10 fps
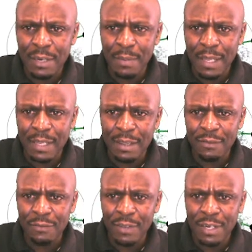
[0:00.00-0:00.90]
by a
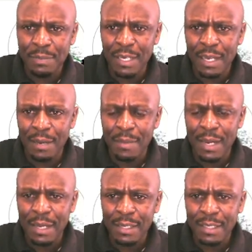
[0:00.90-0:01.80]
very big number
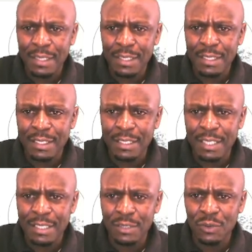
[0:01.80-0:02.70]
is
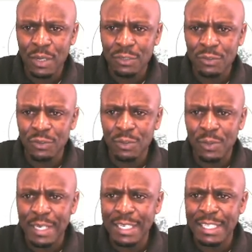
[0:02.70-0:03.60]
just equal to 0
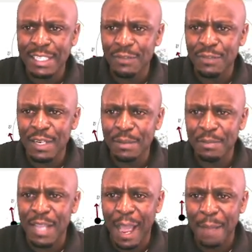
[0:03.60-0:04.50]
it is even
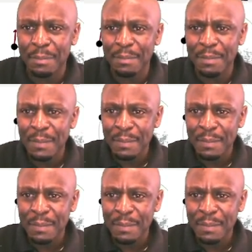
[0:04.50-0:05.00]
become